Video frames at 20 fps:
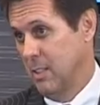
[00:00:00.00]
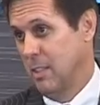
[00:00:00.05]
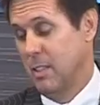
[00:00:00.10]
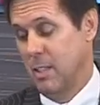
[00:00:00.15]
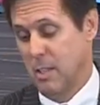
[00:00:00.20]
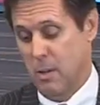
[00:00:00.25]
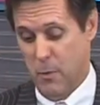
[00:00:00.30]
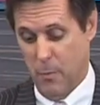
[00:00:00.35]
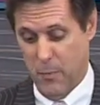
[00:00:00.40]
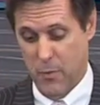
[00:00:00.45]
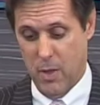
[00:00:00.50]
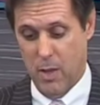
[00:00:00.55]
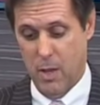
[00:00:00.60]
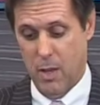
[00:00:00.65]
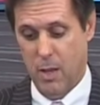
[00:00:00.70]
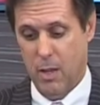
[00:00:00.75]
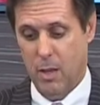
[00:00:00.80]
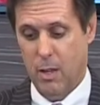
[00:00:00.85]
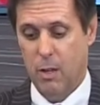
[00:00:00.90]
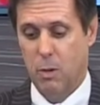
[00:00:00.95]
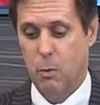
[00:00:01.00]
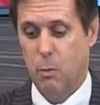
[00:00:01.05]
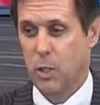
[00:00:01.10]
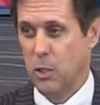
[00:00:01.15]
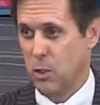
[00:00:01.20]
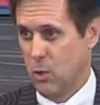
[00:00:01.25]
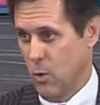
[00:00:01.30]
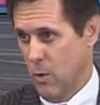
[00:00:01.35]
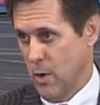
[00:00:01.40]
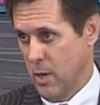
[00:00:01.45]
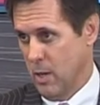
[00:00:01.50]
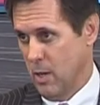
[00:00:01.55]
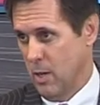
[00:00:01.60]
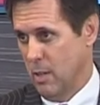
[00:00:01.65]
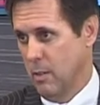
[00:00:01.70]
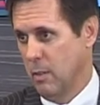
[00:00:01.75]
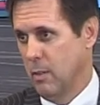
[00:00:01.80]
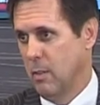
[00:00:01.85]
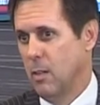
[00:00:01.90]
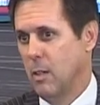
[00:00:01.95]
you know, what's going on,
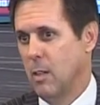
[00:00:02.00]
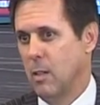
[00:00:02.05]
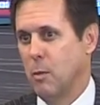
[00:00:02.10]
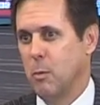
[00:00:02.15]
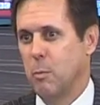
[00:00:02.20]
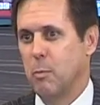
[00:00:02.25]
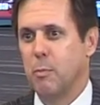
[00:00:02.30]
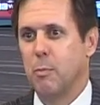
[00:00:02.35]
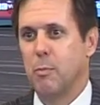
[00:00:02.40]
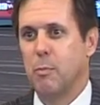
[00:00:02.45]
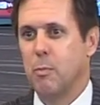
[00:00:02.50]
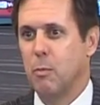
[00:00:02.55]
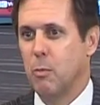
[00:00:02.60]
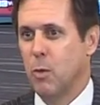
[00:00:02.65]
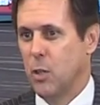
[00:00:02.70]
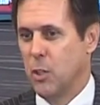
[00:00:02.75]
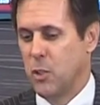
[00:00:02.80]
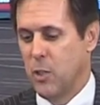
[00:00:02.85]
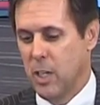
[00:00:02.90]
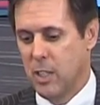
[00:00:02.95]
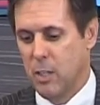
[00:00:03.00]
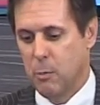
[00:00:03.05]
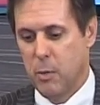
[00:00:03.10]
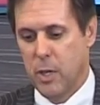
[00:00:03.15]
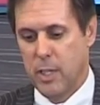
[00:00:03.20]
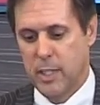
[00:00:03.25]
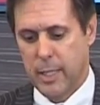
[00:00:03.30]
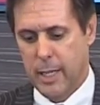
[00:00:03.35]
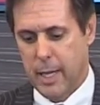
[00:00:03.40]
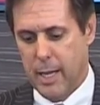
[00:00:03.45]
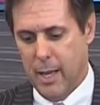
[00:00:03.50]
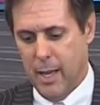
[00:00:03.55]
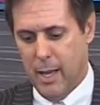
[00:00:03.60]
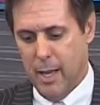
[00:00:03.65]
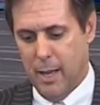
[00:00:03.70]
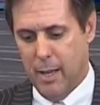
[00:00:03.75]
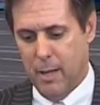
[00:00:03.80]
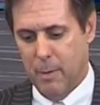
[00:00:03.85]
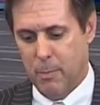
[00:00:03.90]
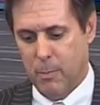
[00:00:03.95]
more attractive pricing.
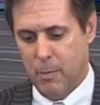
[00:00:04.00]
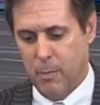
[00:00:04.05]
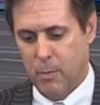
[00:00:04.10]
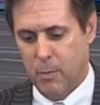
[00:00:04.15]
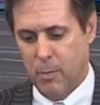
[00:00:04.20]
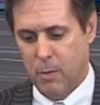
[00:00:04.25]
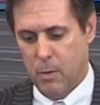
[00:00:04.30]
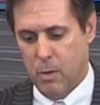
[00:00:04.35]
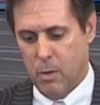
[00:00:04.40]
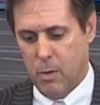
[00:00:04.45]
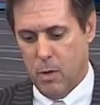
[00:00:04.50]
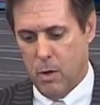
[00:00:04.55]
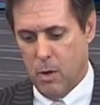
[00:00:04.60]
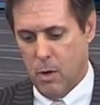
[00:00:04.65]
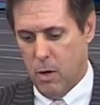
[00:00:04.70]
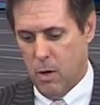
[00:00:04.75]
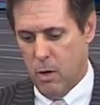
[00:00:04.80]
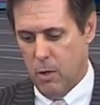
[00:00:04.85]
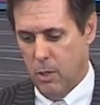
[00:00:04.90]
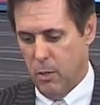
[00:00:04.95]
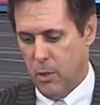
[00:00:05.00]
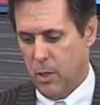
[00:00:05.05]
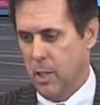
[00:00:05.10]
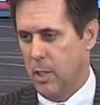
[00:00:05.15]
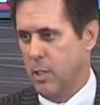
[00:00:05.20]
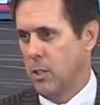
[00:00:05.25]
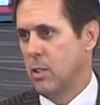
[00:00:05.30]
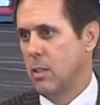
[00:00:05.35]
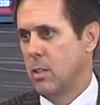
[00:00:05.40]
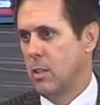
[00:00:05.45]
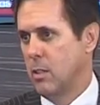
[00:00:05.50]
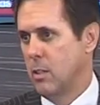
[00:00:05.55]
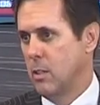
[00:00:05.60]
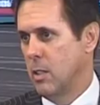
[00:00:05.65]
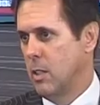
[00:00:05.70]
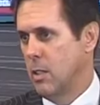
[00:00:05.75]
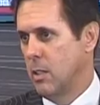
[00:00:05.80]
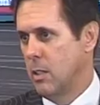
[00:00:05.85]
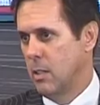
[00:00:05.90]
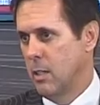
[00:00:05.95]
Our location
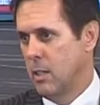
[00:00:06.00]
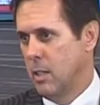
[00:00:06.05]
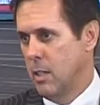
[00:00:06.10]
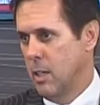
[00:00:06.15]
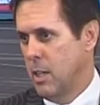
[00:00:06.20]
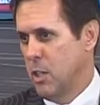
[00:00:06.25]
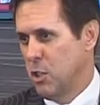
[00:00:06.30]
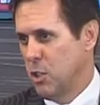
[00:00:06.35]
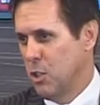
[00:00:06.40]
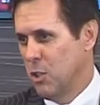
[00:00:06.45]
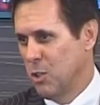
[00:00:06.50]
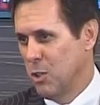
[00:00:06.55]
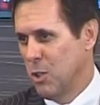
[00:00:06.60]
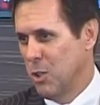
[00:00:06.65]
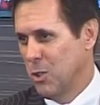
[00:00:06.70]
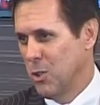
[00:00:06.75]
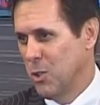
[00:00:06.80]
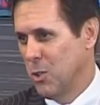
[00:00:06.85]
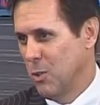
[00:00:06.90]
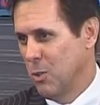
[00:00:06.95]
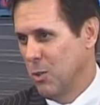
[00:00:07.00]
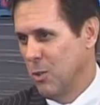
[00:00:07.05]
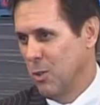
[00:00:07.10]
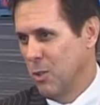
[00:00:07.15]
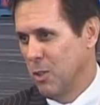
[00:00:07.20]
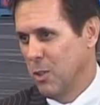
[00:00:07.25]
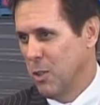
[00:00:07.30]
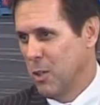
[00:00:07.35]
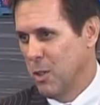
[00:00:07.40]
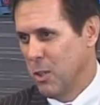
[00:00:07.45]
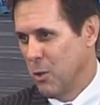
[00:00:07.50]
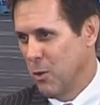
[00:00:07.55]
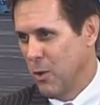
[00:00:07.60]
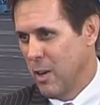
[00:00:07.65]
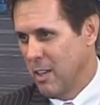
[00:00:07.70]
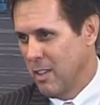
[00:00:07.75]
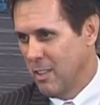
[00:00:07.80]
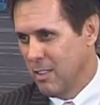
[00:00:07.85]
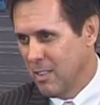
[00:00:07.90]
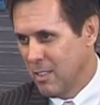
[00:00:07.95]
in Asia is also a
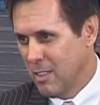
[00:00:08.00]
great